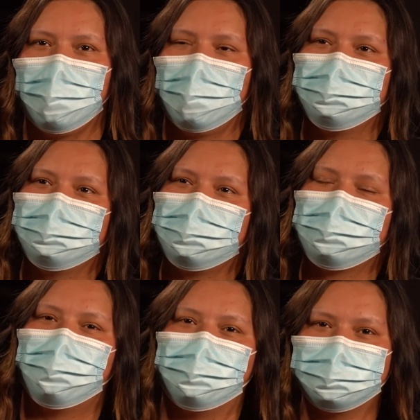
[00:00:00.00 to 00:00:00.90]
I think
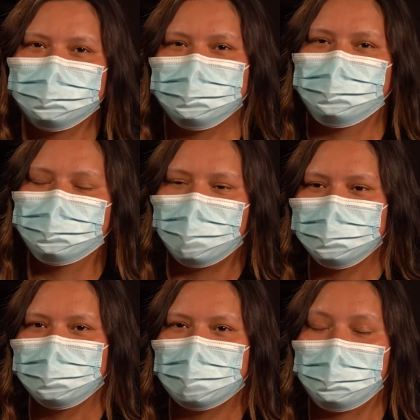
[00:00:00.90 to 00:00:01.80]
all these years
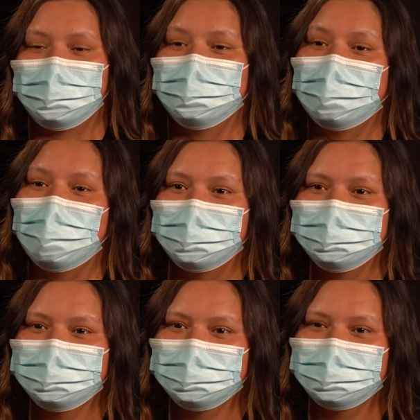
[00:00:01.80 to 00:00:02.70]
watching like everyone
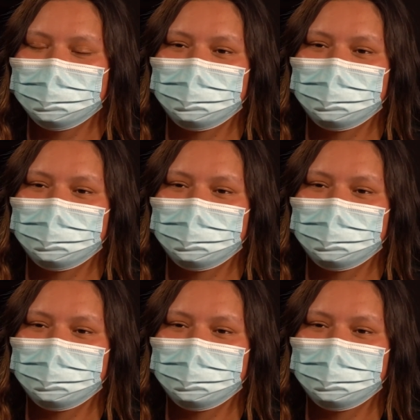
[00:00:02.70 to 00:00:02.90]
else